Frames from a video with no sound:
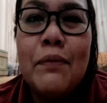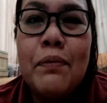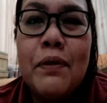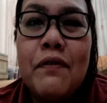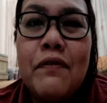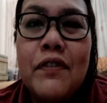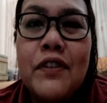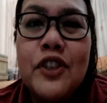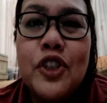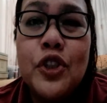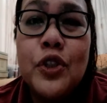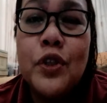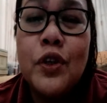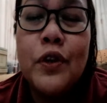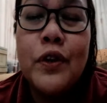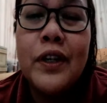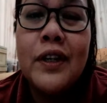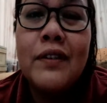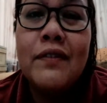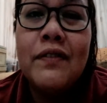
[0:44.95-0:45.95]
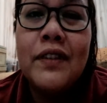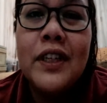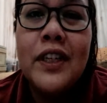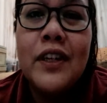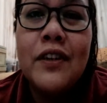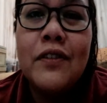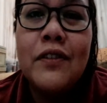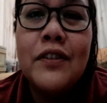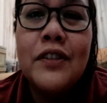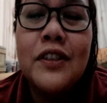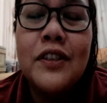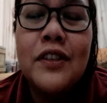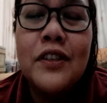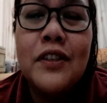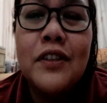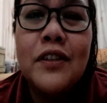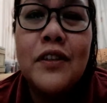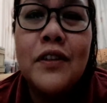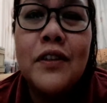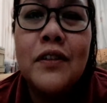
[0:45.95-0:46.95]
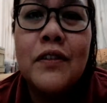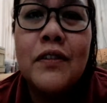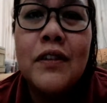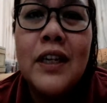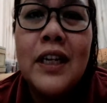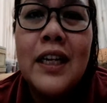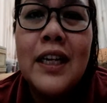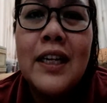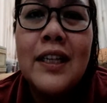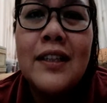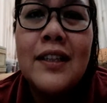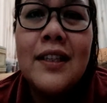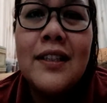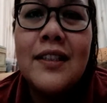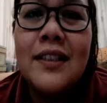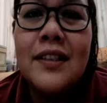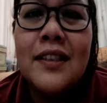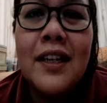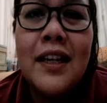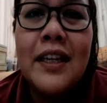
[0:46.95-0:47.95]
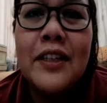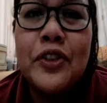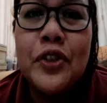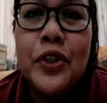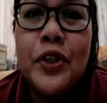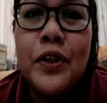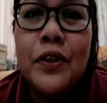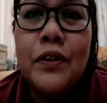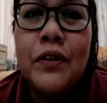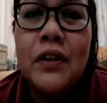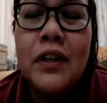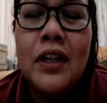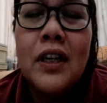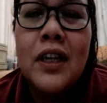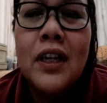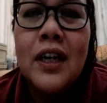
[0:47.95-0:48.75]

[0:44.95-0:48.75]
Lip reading: I prefer shorter videos. So this is the intro.